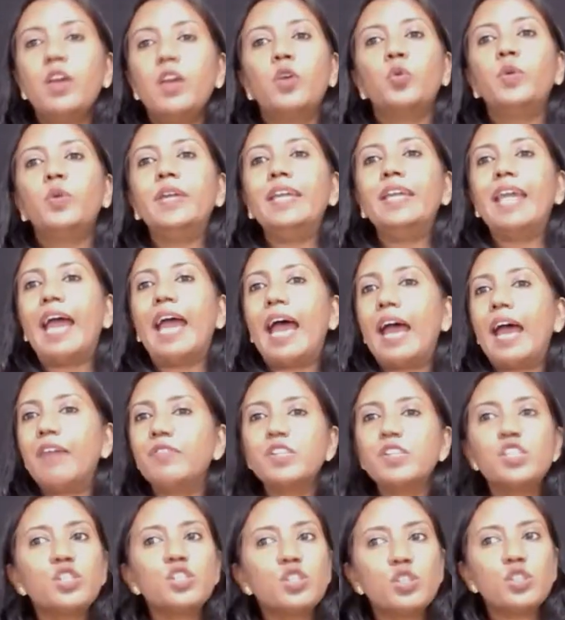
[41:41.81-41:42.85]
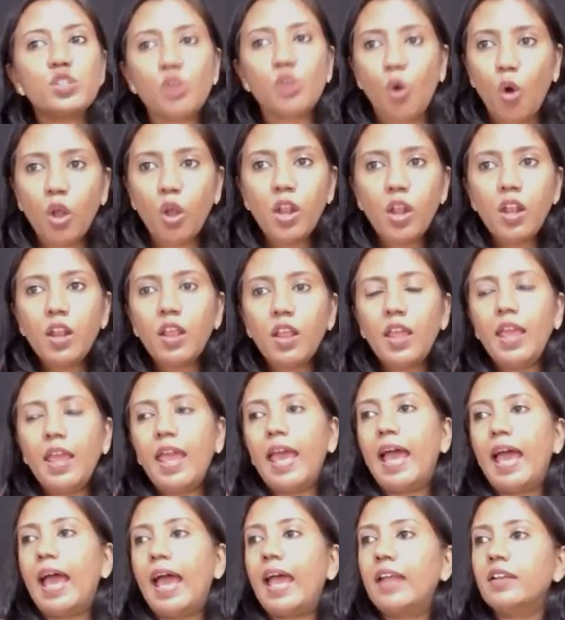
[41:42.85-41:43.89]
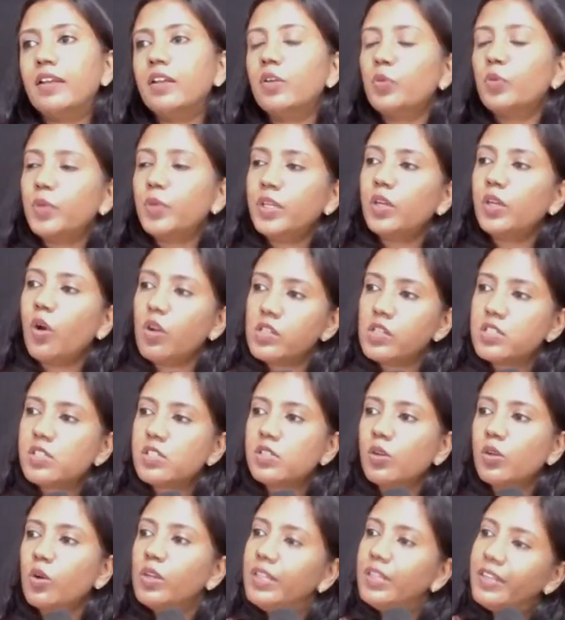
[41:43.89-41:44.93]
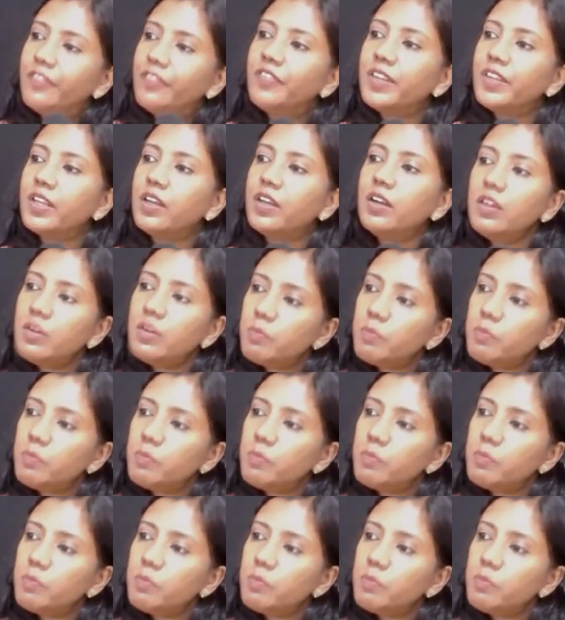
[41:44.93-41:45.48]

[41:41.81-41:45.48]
we have a soul and we also live in a